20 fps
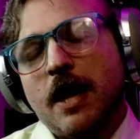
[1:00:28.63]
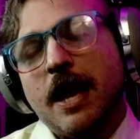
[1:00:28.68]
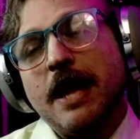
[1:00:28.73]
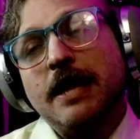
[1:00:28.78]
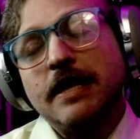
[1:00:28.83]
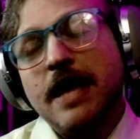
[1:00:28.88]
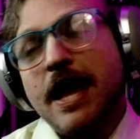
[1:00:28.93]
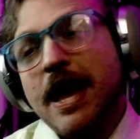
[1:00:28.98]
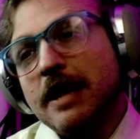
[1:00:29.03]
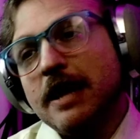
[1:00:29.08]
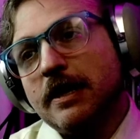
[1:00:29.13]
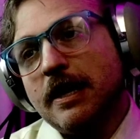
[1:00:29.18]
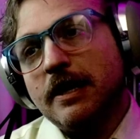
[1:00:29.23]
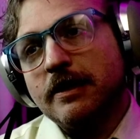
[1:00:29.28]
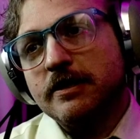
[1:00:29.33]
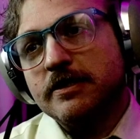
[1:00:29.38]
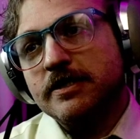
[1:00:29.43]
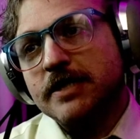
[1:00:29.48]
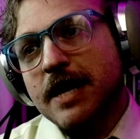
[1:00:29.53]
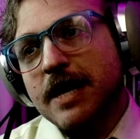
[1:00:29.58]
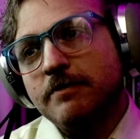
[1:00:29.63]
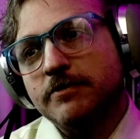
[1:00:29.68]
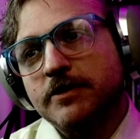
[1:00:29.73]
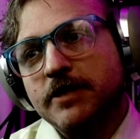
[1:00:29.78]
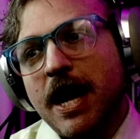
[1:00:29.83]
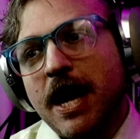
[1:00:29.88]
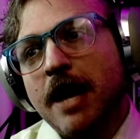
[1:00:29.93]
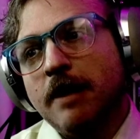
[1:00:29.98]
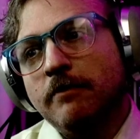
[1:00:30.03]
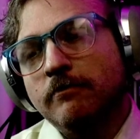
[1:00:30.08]
And yet, at the same
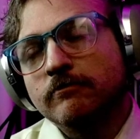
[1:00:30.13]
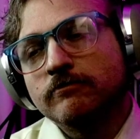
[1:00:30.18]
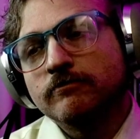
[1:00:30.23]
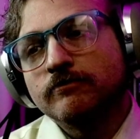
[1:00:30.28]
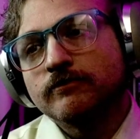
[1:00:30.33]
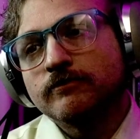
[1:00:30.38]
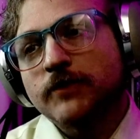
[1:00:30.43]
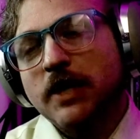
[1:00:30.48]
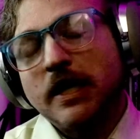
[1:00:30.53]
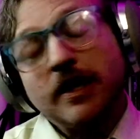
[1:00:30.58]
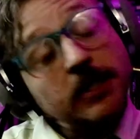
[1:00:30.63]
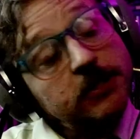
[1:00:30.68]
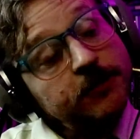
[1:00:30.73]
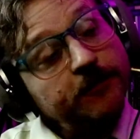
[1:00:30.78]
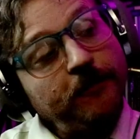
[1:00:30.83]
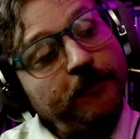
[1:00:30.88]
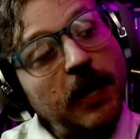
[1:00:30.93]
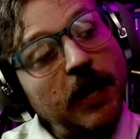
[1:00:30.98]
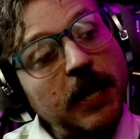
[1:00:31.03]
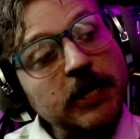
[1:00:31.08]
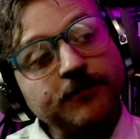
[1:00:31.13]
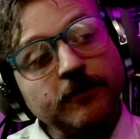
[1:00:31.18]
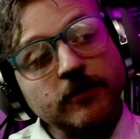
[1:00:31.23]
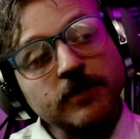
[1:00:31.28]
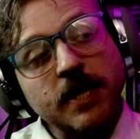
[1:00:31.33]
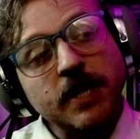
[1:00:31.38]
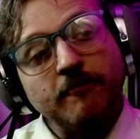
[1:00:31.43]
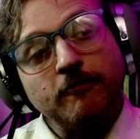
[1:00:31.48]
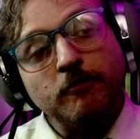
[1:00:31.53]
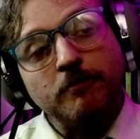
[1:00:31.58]
time, and as the philosopher
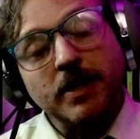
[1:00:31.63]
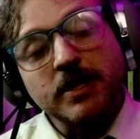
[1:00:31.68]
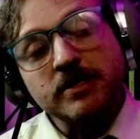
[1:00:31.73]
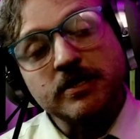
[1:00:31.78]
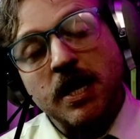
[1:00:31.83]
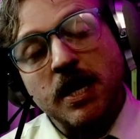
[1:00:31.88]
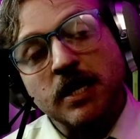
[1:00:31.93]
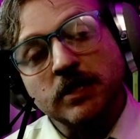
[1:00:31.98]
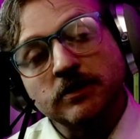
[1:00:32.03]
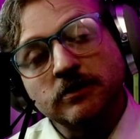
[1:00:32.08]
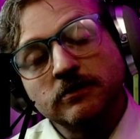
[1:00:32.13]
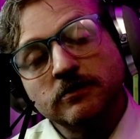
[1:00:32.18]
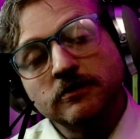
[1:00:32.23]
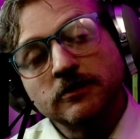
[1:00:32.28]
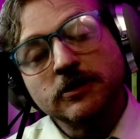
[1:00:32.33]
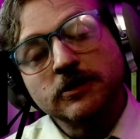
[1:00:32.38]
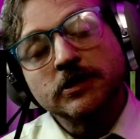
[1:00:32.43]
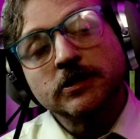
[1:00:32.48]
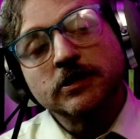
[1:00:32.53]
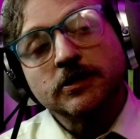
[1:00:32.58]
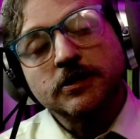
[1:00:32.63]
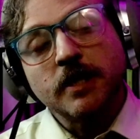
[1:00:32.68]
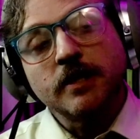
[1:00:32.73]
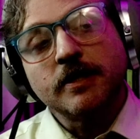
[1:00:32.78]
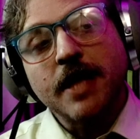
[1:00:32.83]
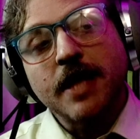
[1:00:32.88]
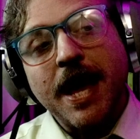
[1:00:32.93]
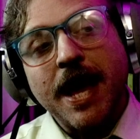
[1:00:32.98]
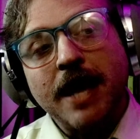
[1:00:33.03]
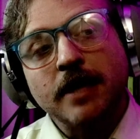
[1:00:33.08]
David Bazan said
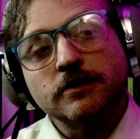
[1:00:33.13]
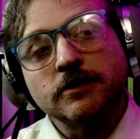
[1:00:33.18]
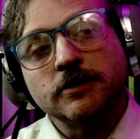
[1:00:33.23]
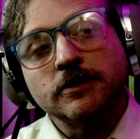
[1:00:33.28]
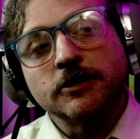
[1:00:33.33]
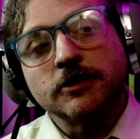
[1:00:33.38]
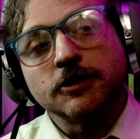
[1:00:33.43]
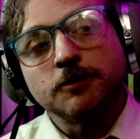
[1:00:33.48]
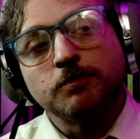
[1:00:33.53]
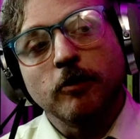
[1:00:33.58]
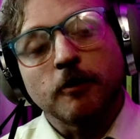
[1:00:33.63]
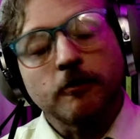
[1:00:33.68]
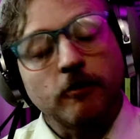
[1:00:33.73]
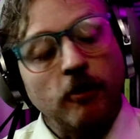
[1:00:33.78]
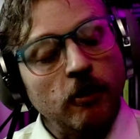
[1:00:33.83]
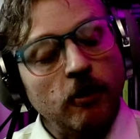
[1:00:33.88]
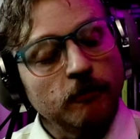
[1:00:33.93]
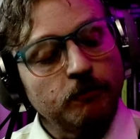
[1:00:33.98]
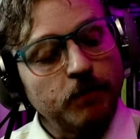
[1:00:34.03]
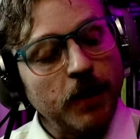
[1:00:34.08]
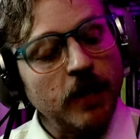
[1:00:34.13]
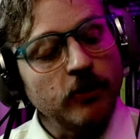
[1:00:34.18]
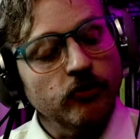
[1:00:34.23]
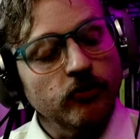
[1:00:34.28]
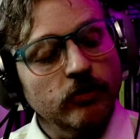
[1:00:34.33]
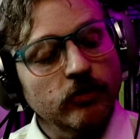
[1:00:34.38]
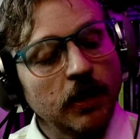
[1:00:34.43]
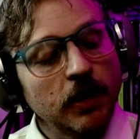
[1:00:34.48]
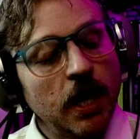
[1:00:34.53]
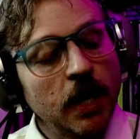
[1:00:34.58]
that in his book called
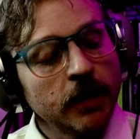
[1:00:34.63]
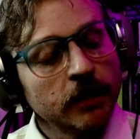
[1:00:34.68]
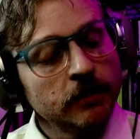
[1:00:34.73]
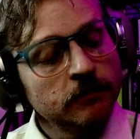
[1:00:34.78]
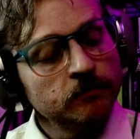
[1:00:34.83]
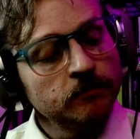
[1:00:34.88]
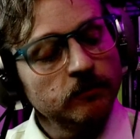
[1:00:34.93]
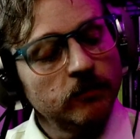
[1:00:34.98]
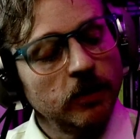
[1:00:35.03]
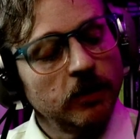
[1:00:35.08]
Pedro the Lion,